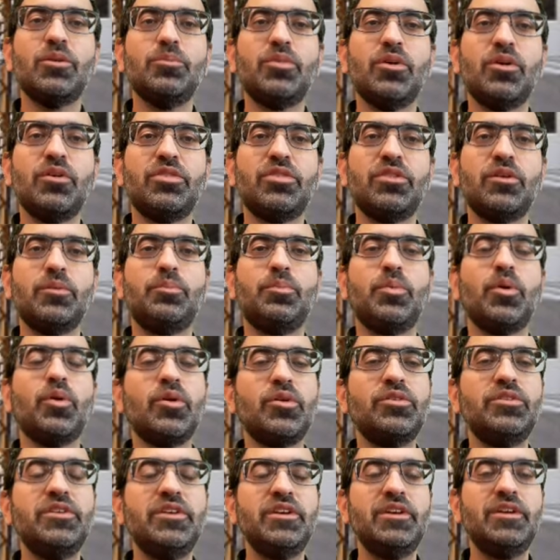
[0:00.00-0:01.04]
about the
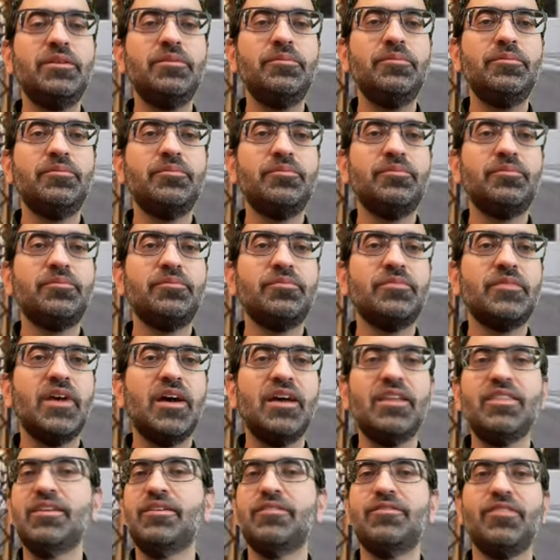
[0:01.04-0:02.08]
Pondi
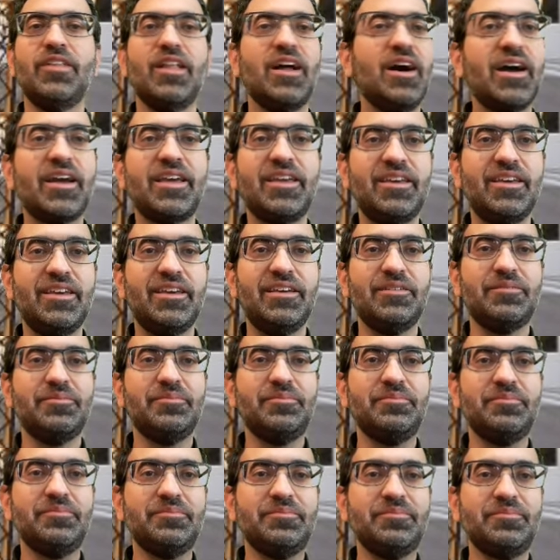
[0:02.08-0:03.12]
and the Vlachi.
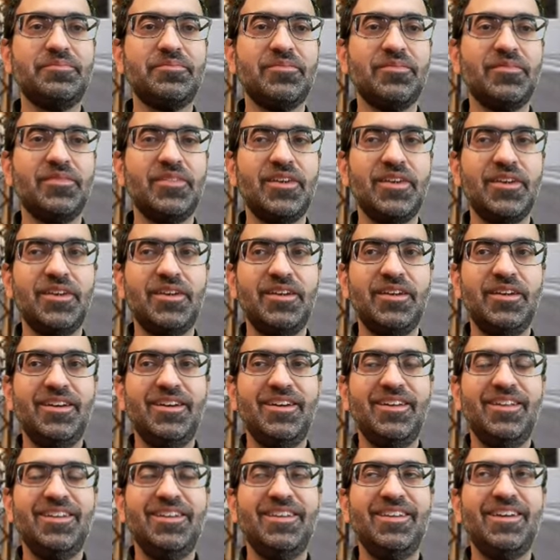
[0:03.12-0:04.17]

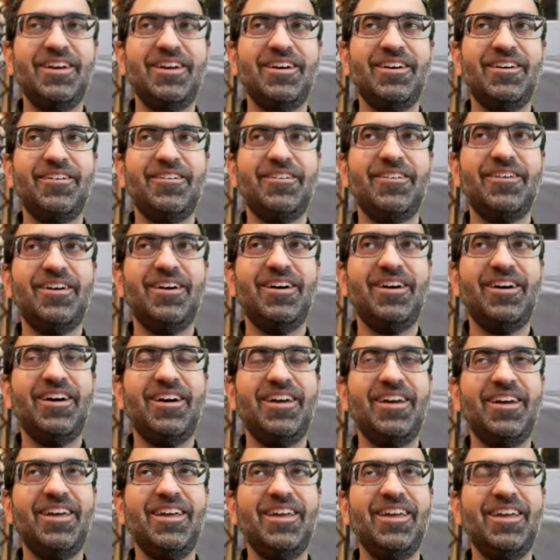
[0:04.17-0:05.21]
Now,
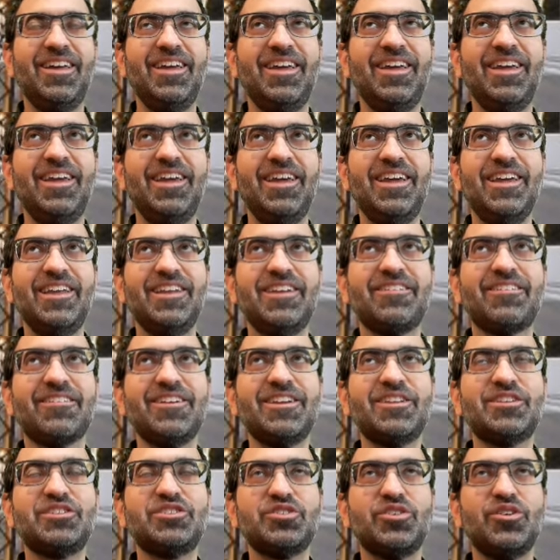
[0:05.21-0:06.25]
in
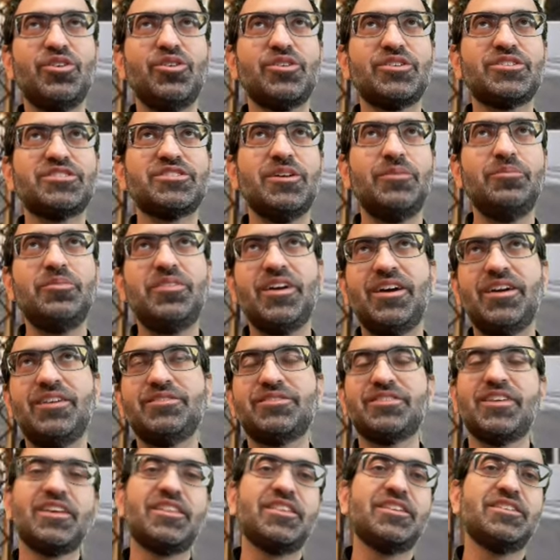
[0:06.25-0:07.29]
Greek jokes,
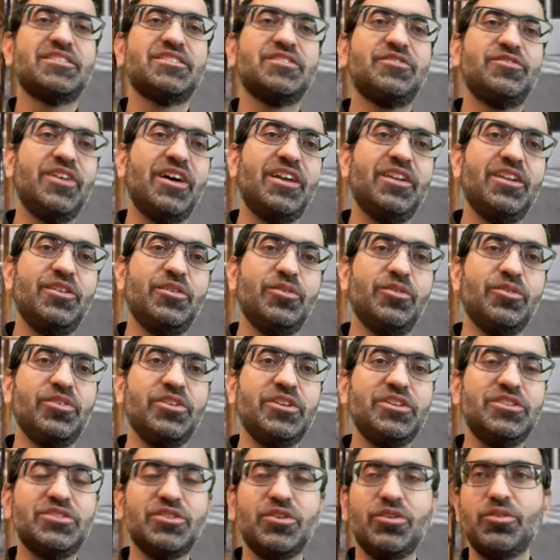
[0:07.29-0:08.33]
sometimes like the Sven and
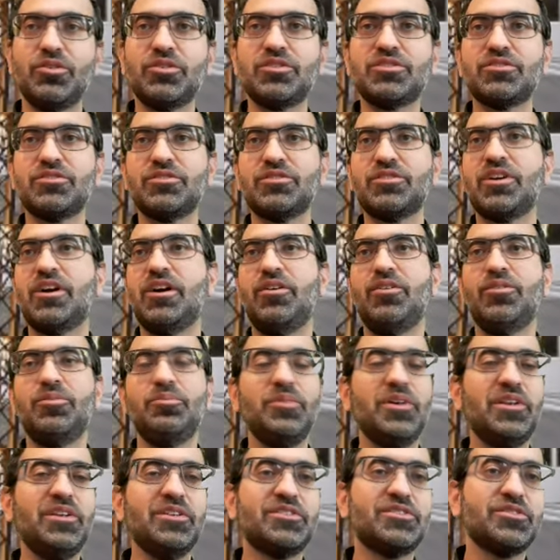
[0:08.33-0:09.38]
Ole jokes, or how
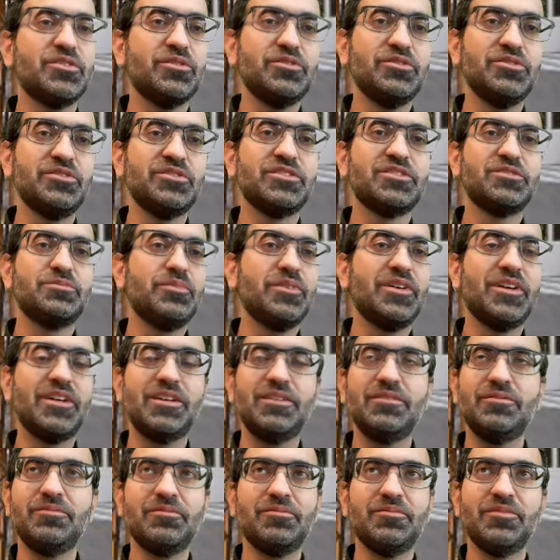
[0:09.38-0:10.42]
Minnesotans
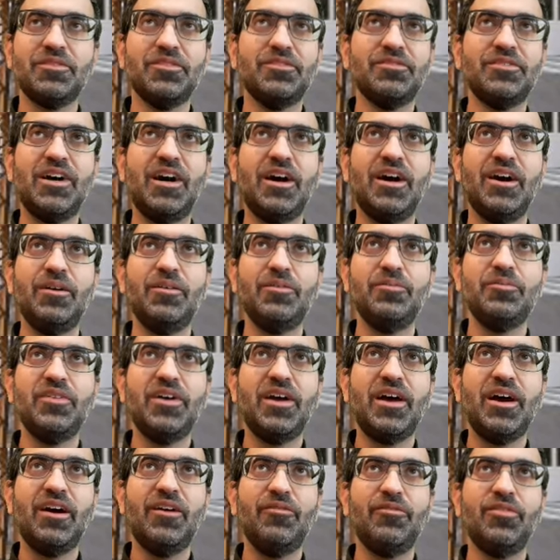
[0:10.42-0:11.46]
might
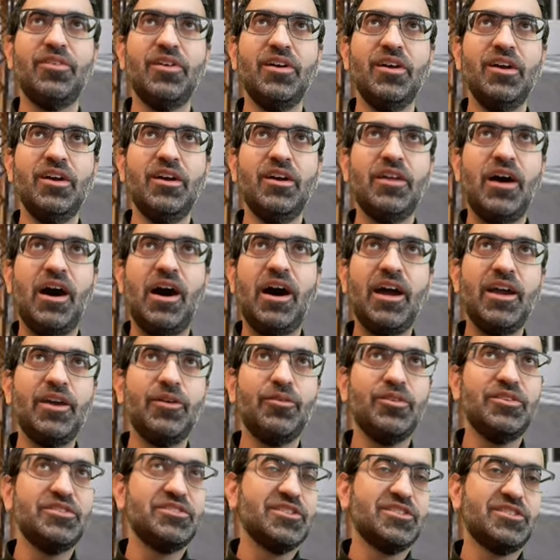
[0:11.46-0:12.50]
have
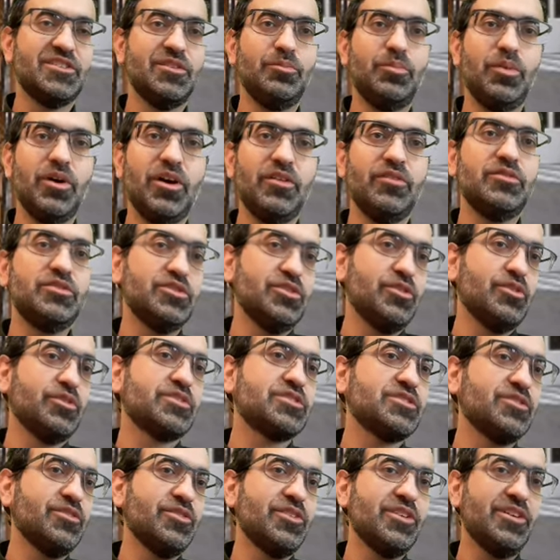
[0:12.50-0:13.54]
Iowans as a butt of
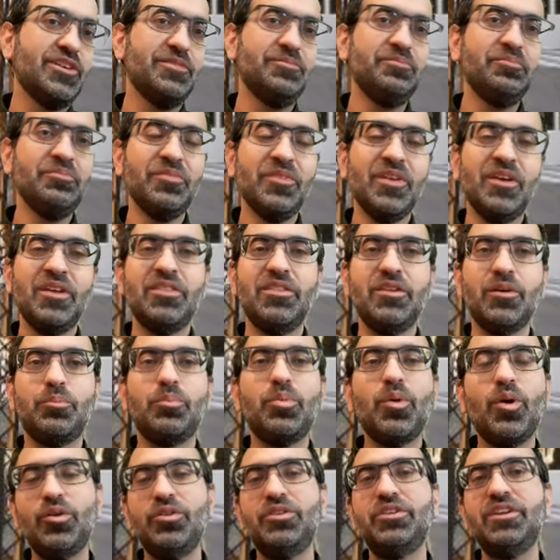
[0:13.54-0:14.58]
jokes. So the
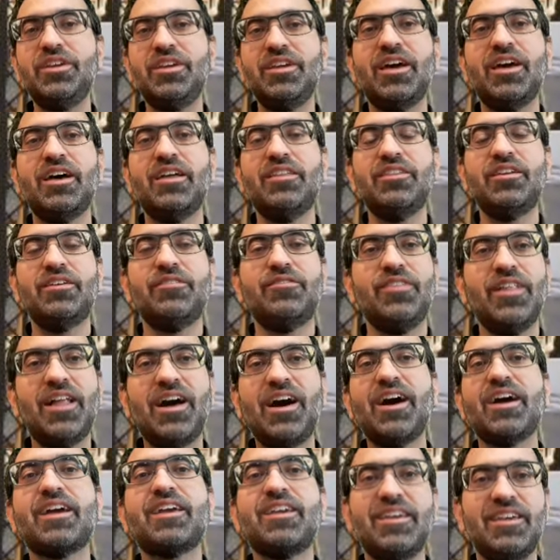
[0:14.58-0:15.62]
Pondi and the
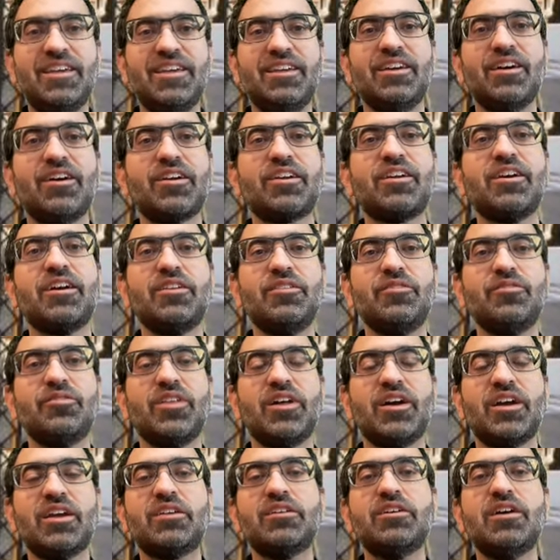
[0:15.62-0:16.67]
Vlachi are kind of
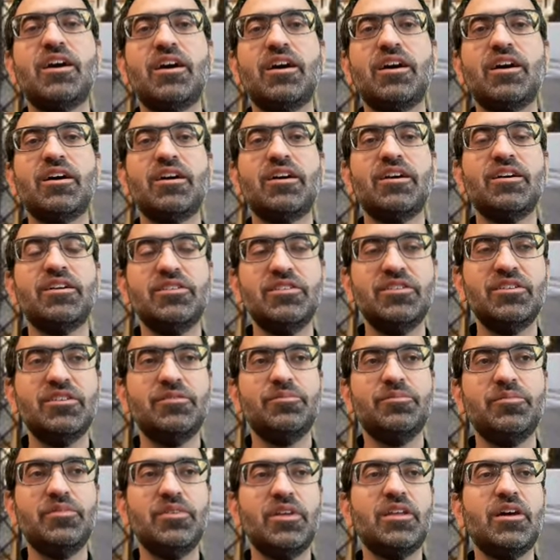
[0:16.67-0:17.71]
like
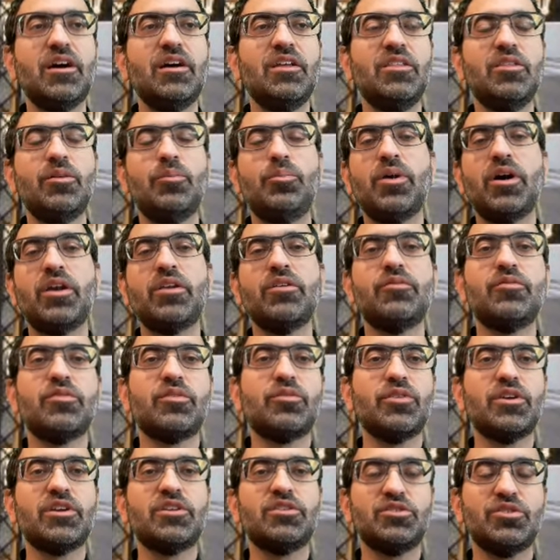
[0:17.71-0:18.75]
in the butt of
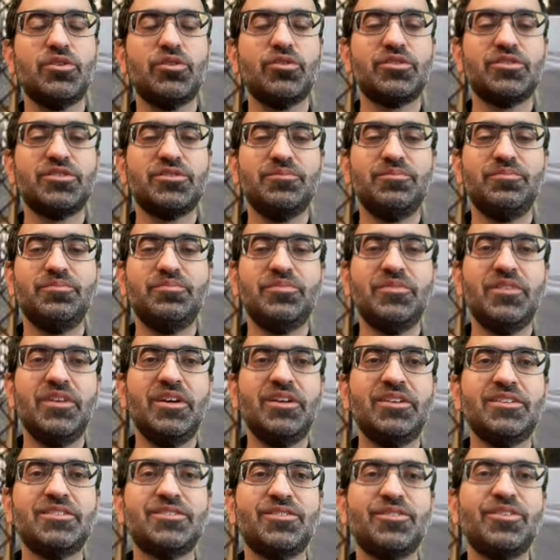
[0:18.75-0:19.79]
Greek jokes.
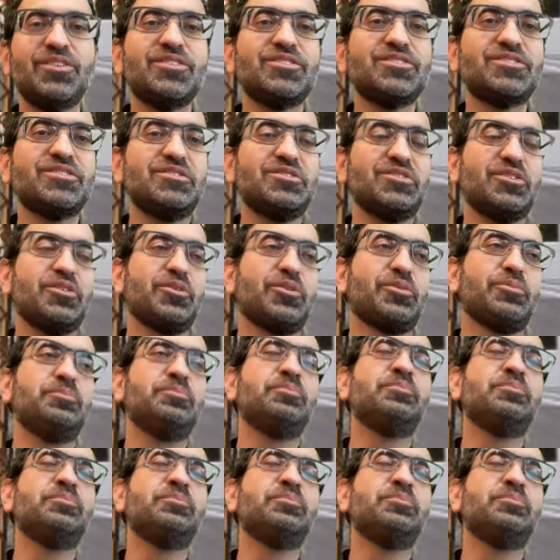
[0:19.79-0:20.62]
So here's the joke.